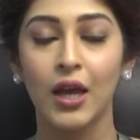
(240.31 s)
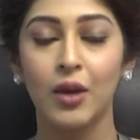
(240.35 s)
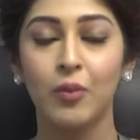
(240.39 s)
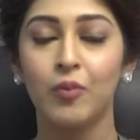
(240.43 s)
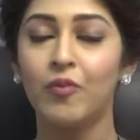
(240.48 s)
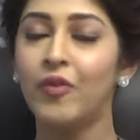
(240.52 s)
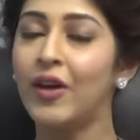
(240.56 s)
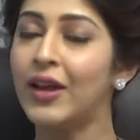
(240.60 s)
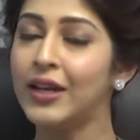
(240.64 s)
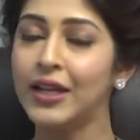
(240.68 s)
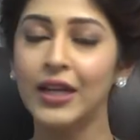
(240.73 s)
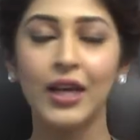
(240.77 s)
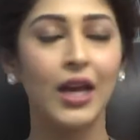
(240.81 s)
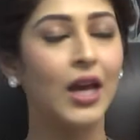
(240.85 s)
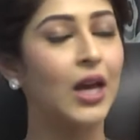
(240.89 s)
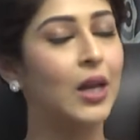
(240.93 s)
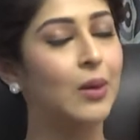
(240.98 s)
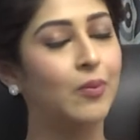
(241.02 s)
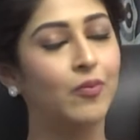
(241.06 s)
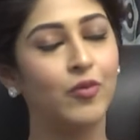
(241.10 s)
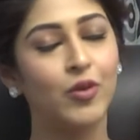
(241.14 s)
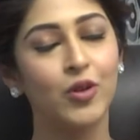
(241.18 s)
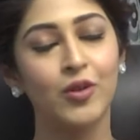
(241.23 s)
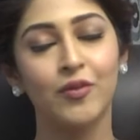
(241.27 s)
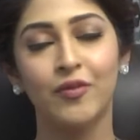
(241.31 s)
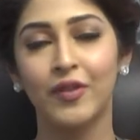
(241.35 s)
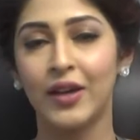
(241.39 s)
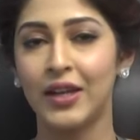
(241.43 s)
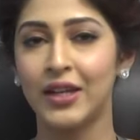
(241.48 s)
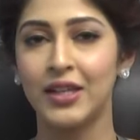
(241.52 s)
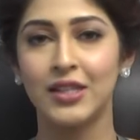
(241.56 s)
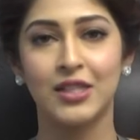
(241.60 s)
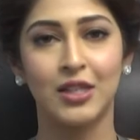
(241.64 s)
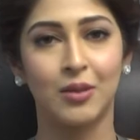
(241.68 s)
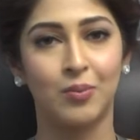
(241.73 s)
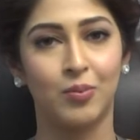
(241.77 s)
Very helpful,
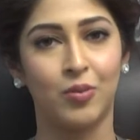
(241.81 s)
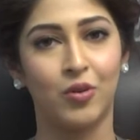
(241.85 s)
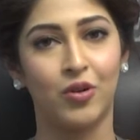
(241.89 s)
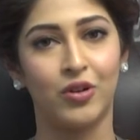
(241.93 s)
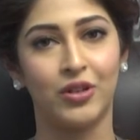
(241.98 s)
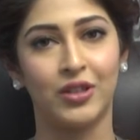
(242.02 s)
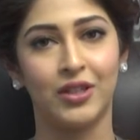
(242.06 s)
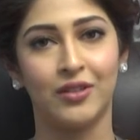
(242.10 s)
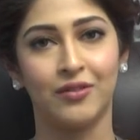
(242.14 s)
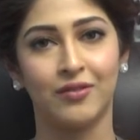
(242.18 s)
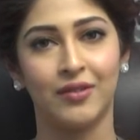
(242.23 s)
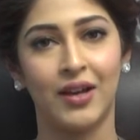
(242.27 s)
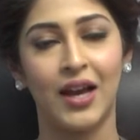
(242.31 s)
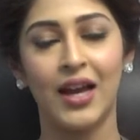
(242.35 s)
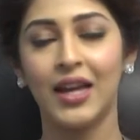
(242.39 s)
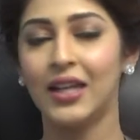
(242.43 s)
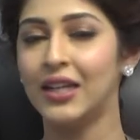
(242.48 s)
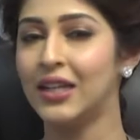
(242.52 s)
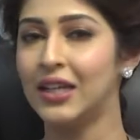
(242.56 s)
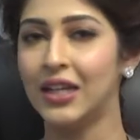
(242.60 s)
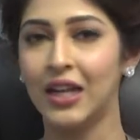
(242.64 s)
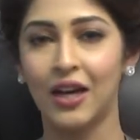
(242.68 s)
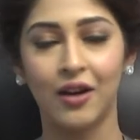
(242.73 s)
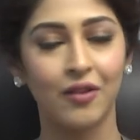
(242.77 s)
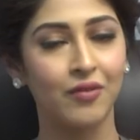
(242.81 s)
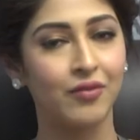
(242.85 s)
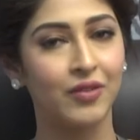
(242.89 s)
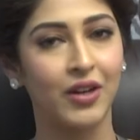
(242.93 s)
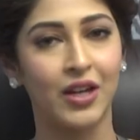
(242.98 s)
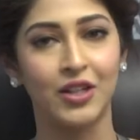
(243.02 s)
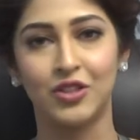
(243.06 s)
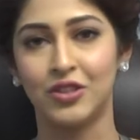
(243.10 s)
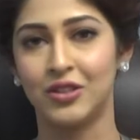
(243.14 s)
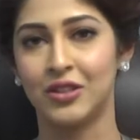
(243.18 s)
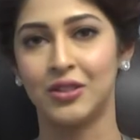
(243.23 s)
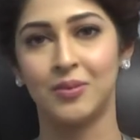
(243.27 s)
very supportive. I love
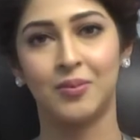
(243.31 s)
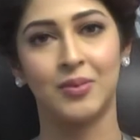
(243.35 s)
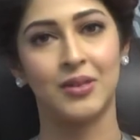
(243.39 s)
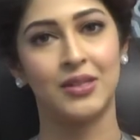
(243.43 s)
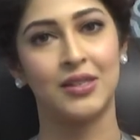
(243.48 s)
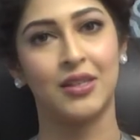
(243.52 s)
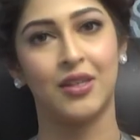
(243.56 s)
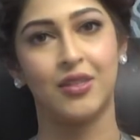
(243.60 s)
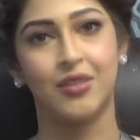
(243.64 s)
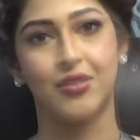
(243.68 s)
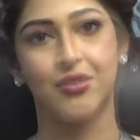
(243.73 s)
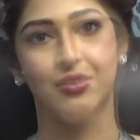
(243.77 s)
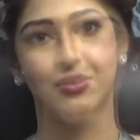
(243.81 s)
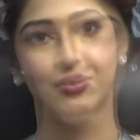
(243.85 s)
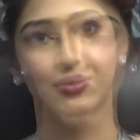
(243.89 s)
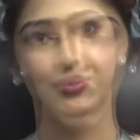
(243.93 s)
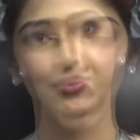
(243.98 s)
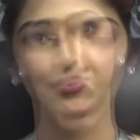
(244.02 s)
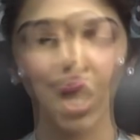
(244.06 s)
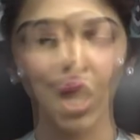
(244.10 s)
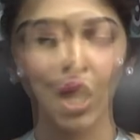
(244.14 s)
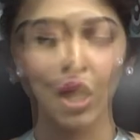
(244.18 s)
Rajendra Prasad, sir.